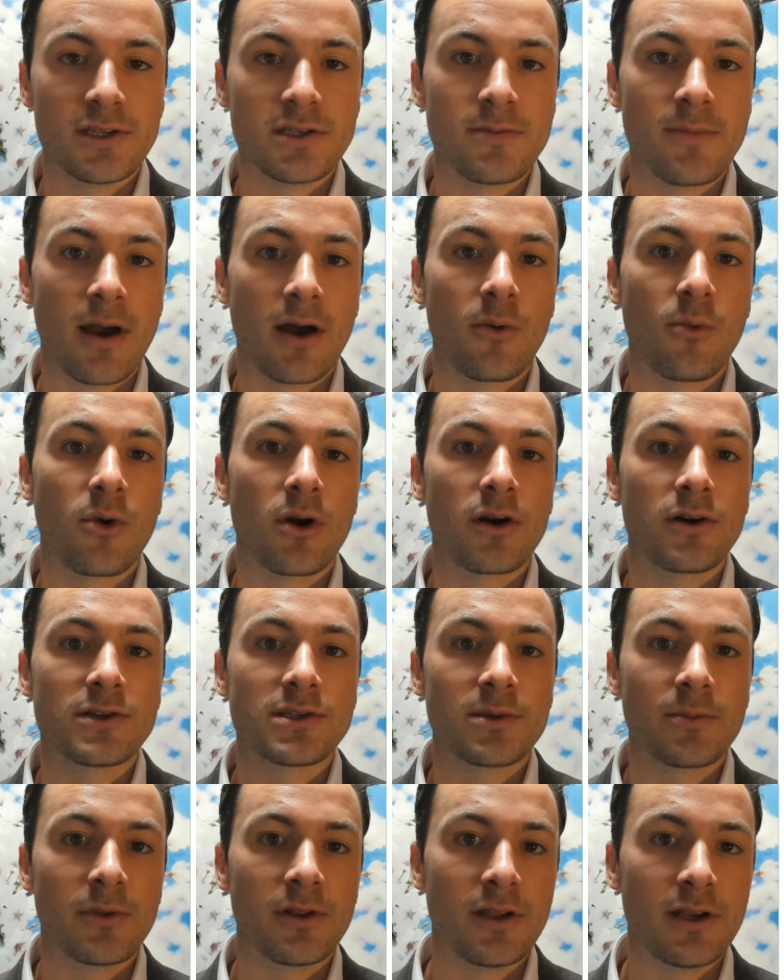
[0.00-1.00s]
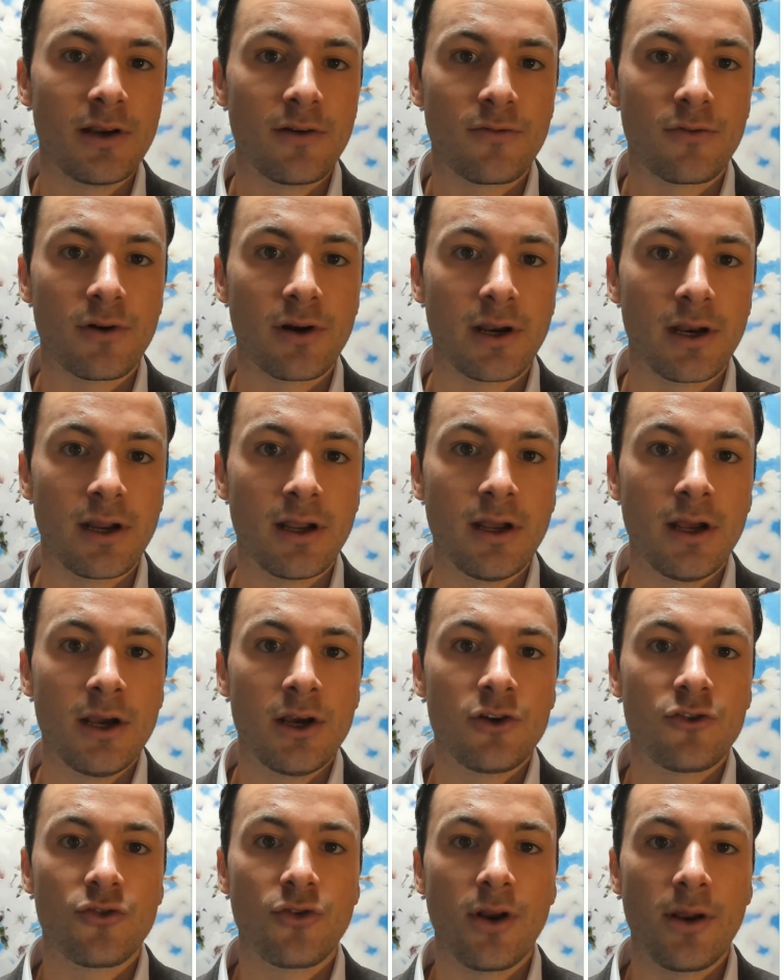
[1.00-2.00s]
about what are some of the different
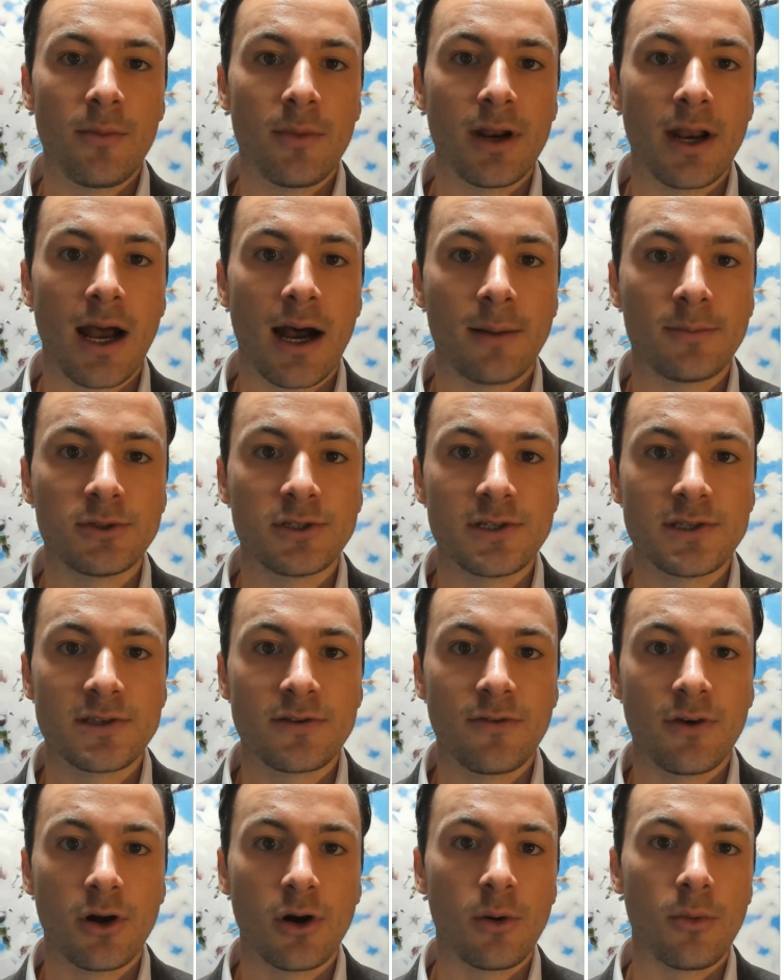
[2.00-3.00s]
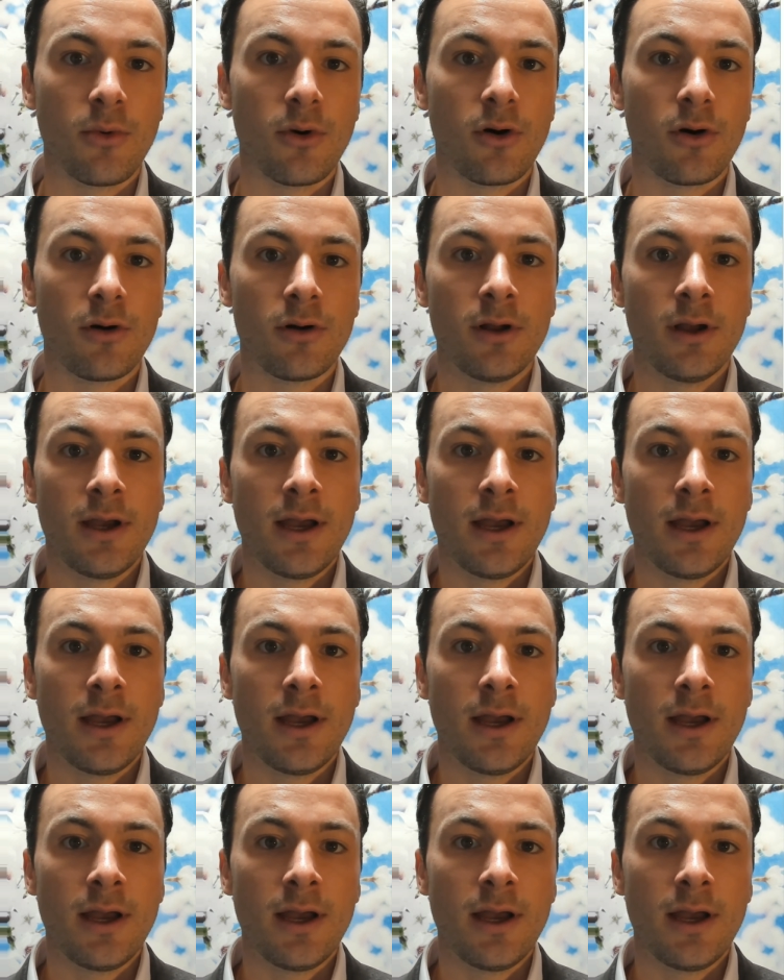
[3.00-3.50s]
treatment options available,